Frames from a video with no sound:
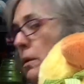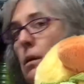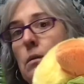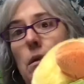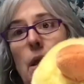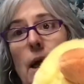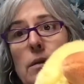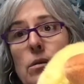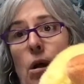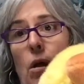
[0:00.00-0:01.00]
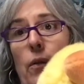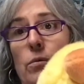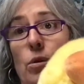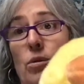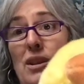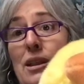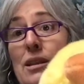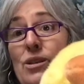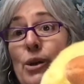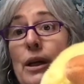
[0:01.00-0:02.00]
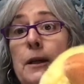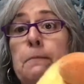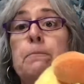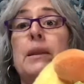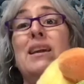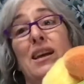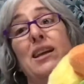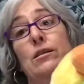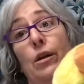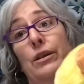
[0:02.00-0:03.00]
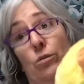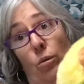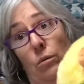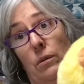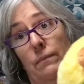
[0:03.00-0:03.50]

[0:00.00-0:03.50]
on the last haul that was holding the Easter egg, he's already sold.